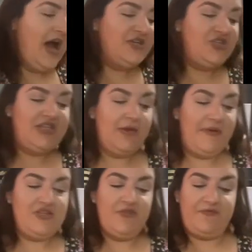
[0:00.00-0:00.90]
just did a
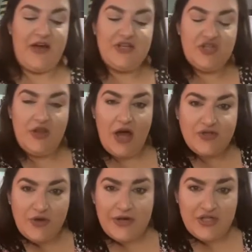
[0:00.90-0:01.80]
bunch of fresh
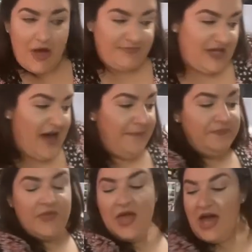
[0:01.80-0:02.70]
cilantro I chopped up.
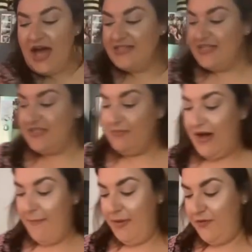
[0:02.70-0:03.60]
I did some
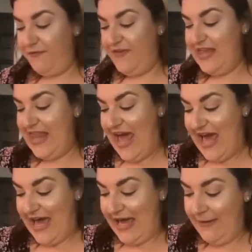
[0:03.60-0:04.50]
gumbo
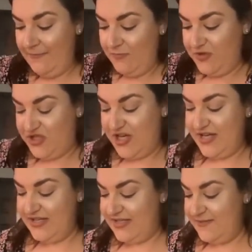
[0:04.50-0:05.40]
filet, which
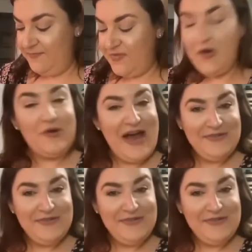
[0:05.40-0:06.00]
is ground